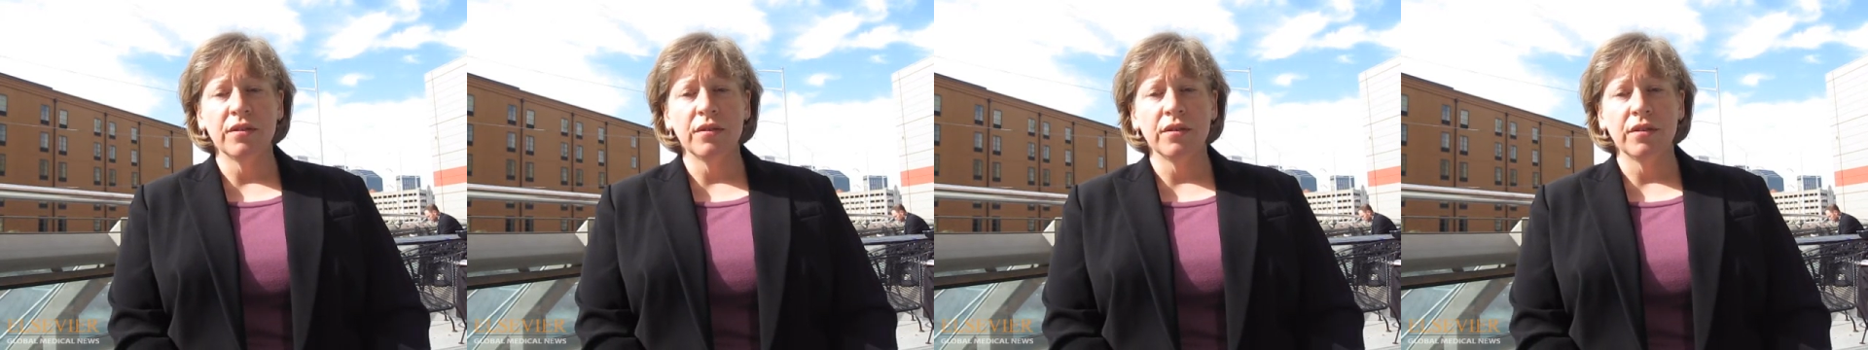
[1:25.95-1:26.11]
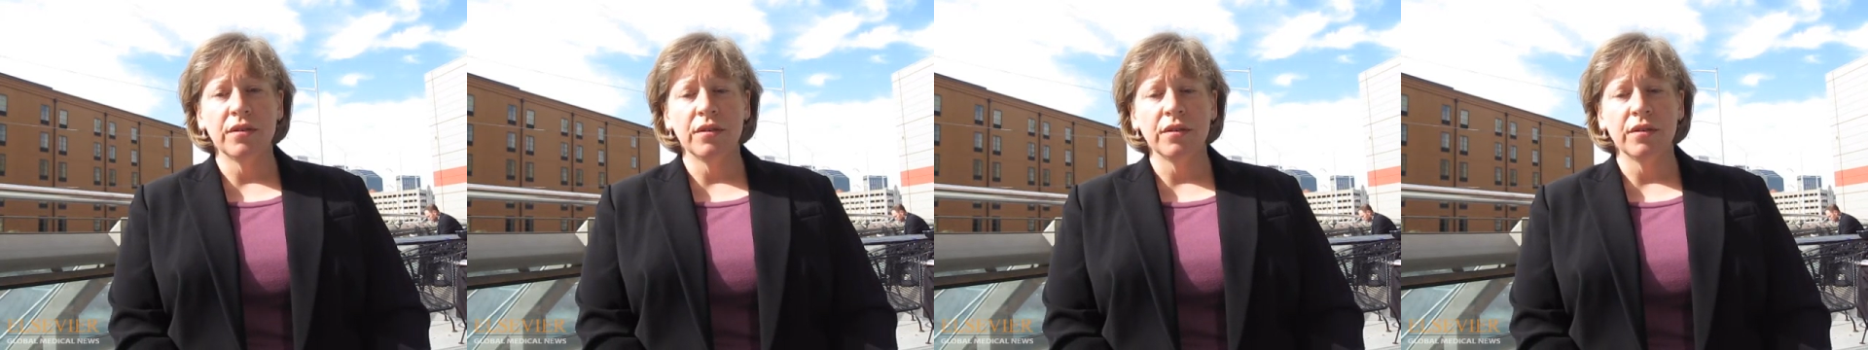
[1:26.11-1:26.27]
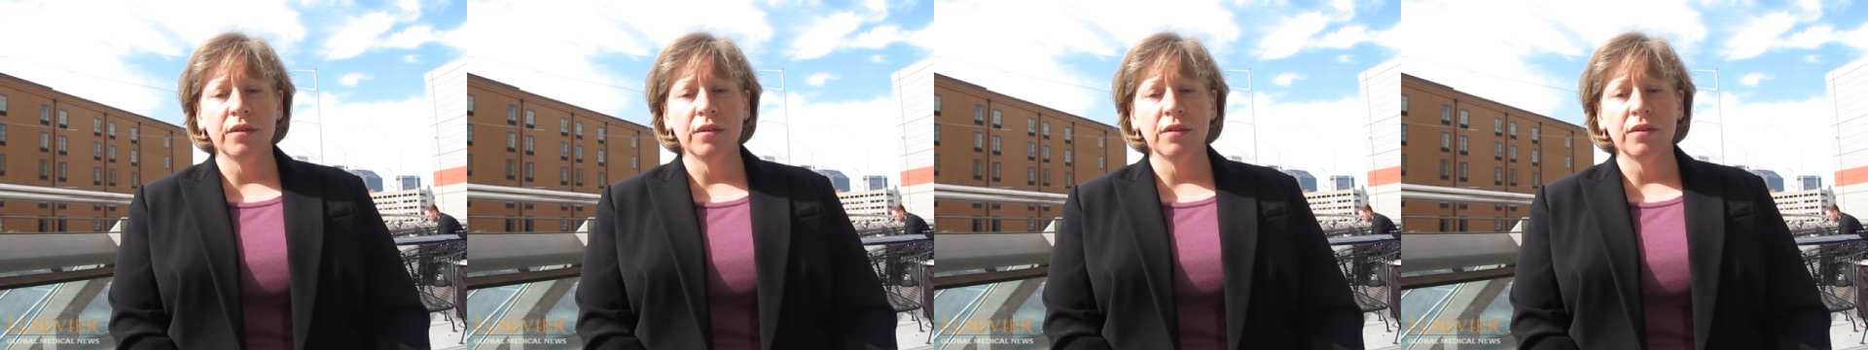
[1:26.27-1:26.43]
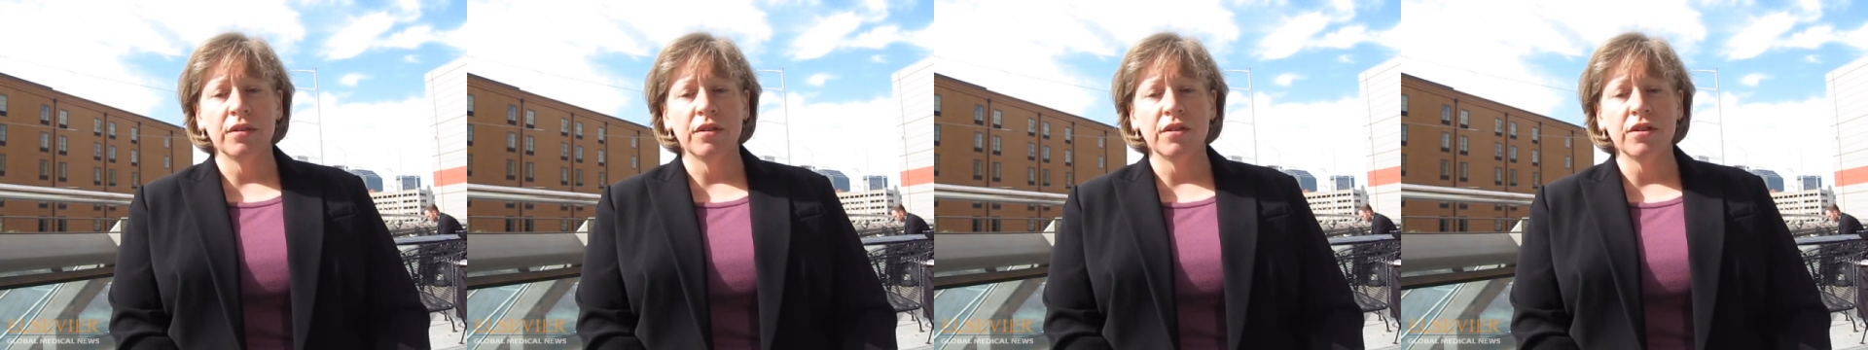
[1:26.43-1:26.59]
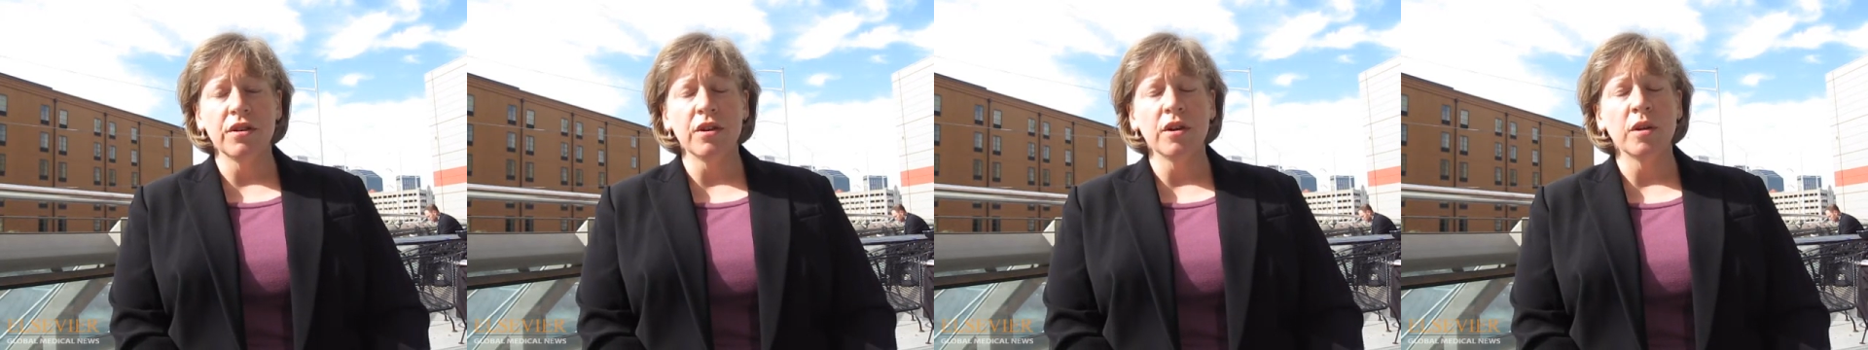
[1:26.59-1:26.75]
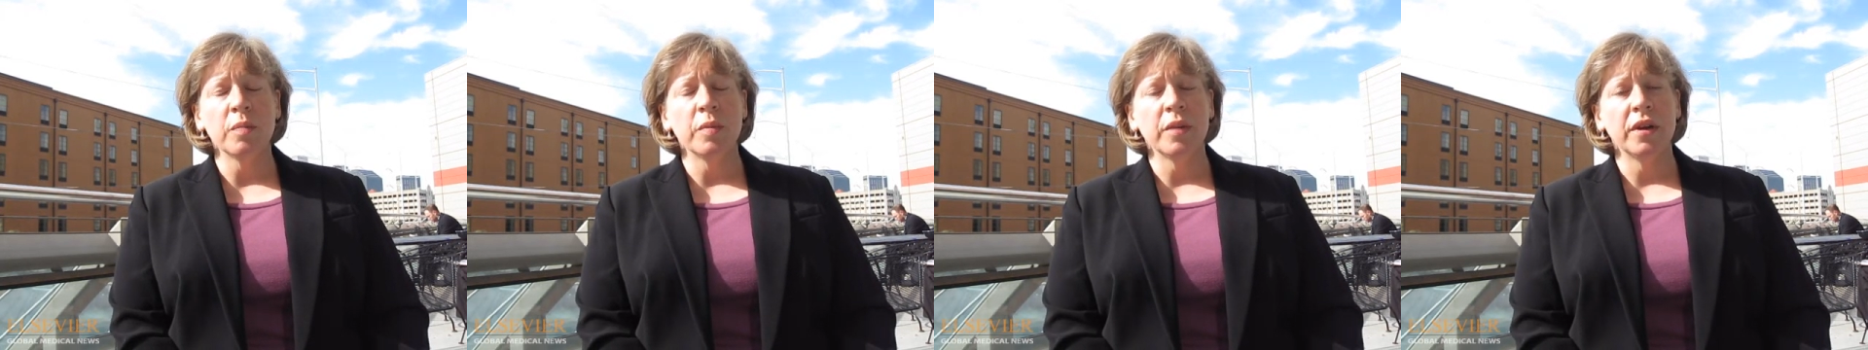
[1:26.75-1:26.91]
to
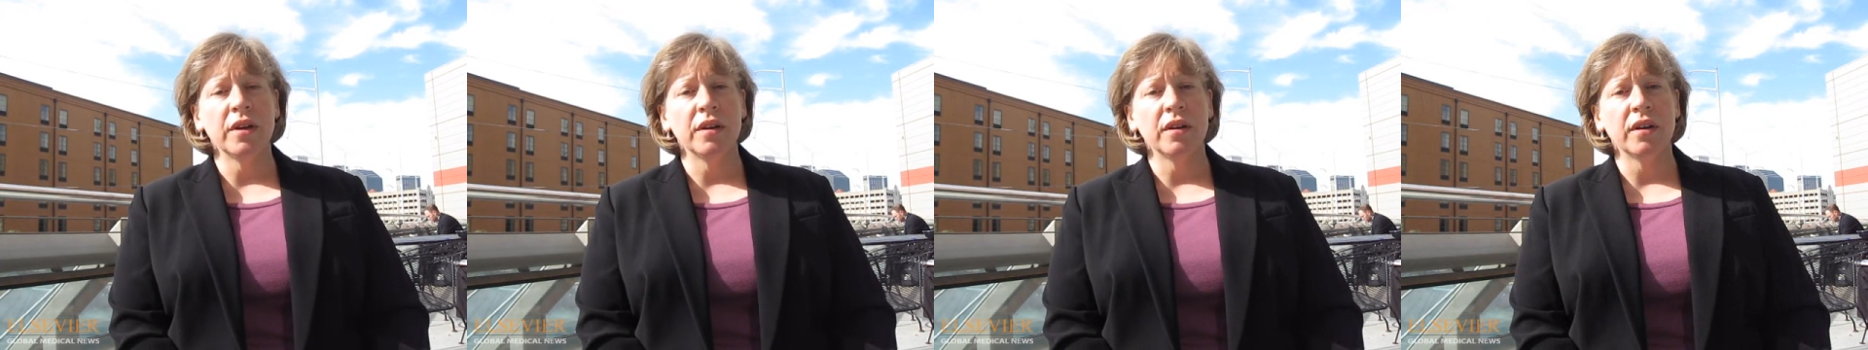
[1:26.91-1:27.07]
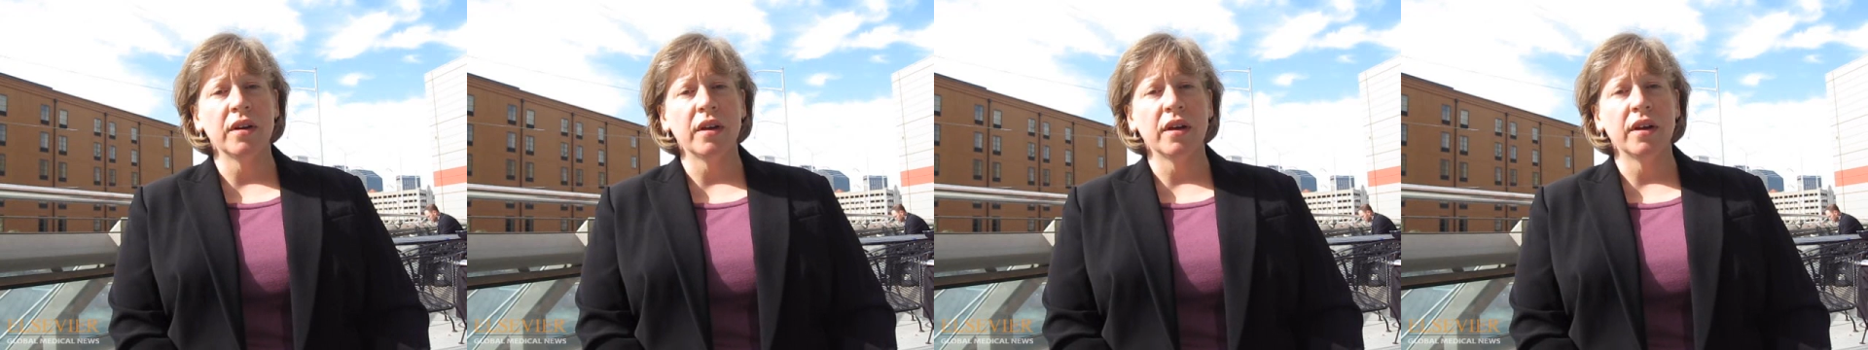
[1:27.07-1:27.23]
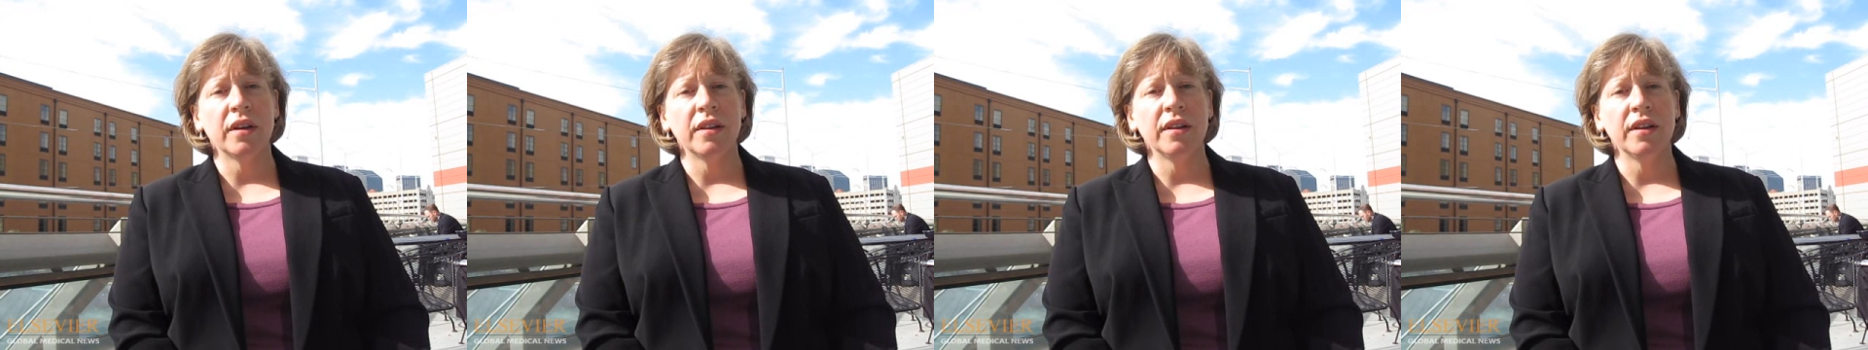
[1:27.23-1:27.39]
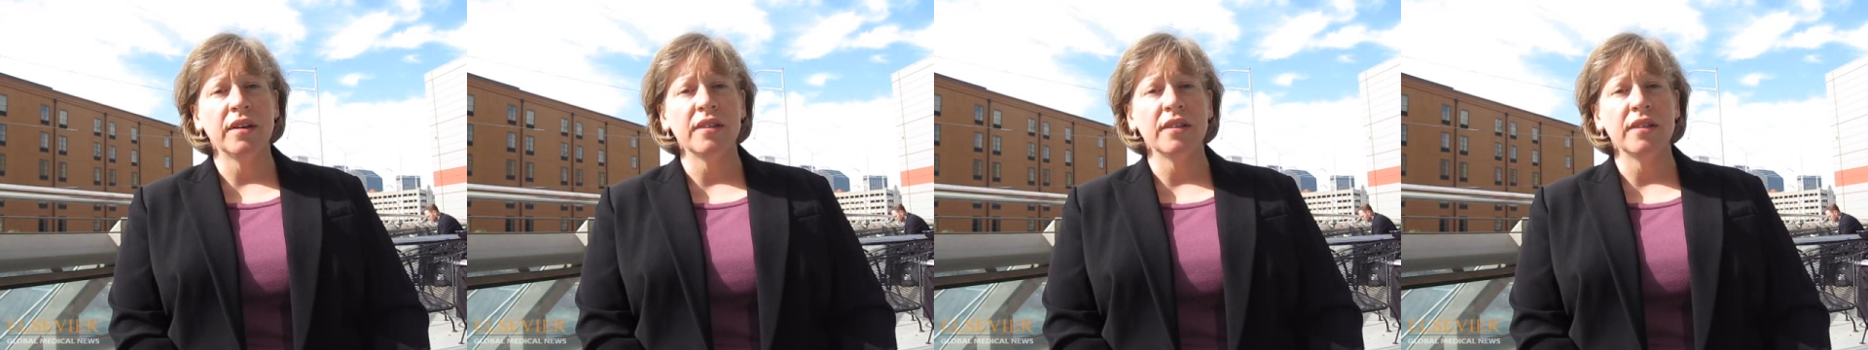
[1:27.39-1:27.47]
determine uh,